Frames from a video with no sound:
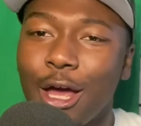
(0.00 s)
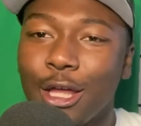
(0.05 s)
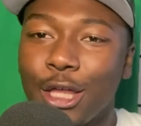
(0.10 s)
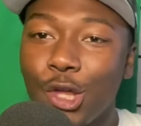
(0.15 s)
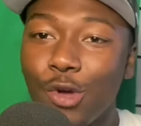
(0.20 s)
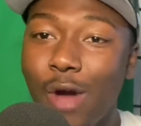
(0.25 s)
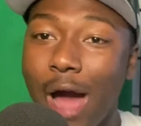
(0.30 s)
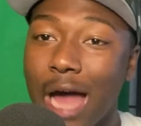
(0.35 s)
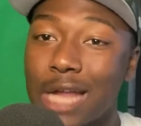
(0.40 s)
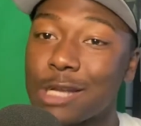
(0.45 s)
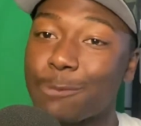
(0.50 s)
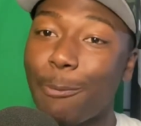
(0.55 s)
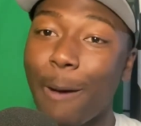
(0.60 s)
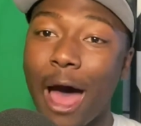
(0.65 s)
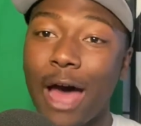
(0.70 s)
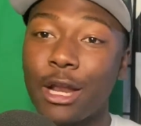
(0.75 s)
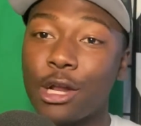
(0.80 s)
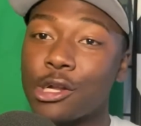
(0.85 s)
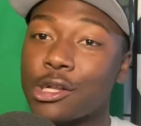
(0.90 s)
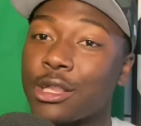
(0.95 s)
You got
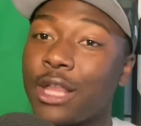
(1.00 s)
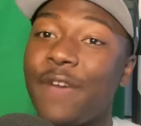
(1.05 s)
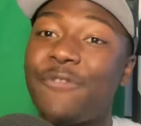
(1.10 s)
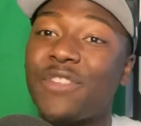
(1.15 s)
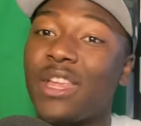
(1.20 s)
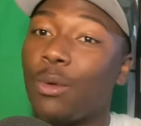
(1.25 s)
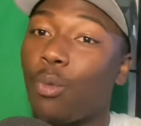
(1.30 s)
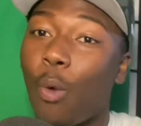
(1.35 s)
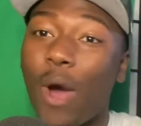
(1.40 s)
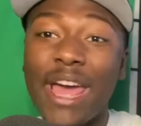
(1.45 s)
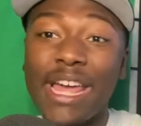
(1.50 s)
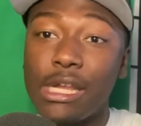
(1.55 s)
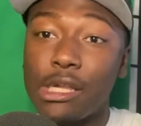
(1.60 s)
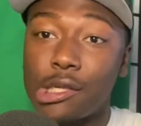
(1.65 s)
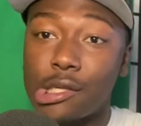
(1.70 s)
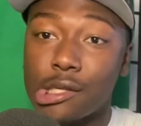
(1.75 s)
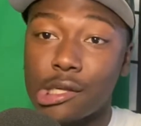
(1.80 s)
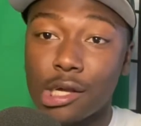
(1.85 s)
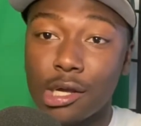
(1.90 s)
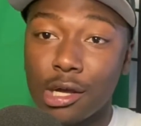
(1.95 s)
spotters lifting
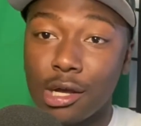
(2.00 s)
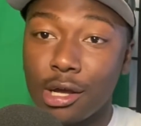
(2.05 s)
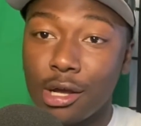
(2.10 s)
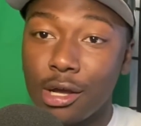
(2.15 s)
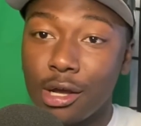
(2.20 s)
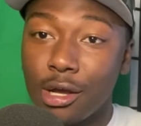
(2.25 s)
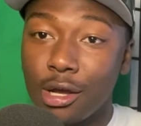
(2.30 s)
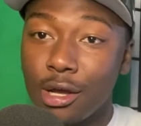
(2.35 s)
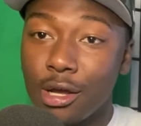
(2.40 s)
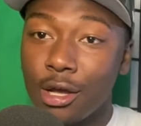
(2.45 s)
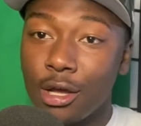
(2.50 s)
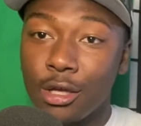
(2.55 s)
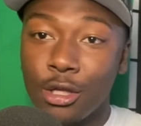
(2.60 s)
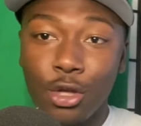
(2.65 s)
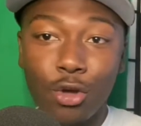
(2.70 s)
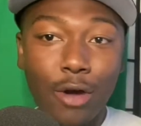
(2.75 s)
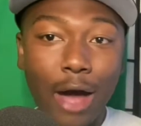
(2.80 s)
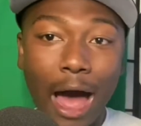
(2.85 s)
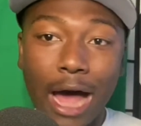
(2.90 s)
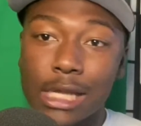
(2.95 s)
weights.
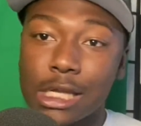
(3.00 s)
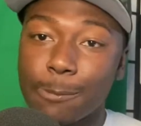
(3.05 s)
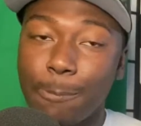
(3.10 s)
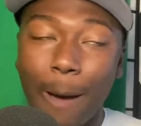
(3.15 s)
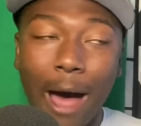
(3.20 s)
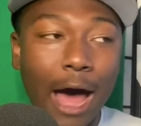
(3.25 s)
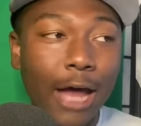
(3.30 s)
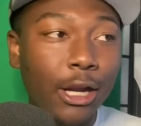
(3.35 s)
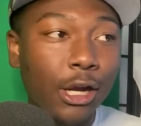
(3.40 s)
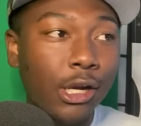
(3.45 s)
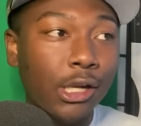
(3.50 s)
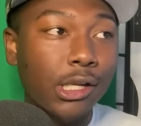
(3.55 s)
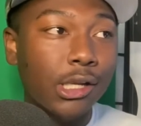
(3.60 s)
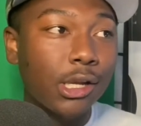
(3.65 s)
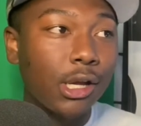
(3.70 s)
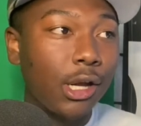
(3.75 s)
You got spotters.